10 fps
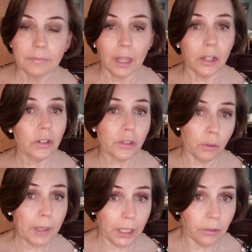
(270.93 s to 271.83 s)
there are so
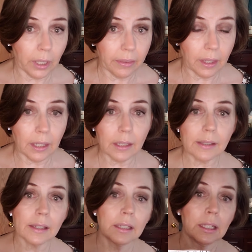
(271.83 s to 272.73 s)
many great
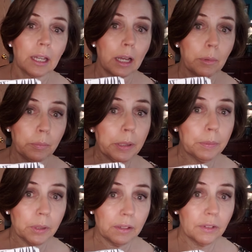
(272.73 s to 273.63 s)
things about
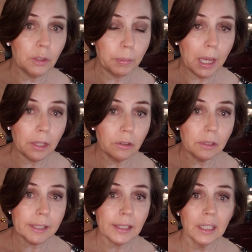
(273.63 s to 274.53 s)
people giving you
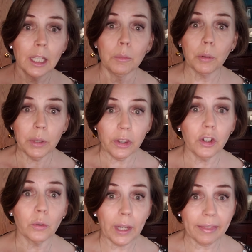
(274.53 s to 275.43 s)
patterns, but one of the
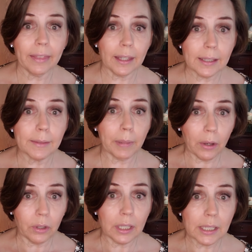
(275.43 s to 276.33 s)
great things
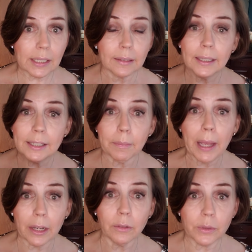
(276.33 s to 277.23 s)
about it is the
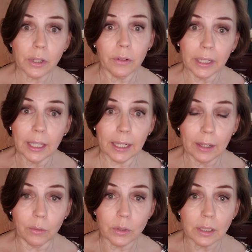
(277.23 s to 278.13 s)
pattern was already cut
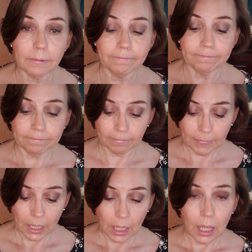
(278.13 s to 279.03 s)
out.
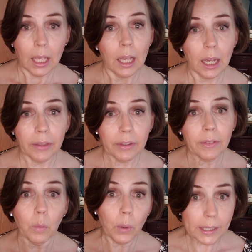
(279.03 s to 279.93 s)
A thing
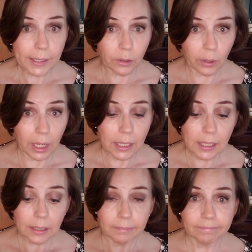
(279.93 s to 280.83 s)
that wasn't
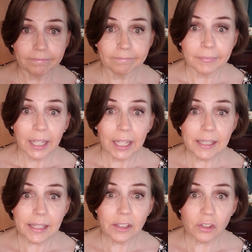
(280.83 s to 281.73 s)
great is
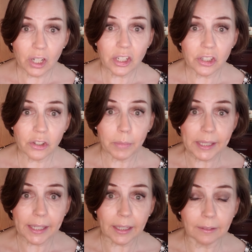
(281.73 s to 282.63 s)
the instructions are
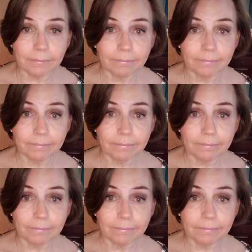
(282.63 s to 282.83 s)
missing.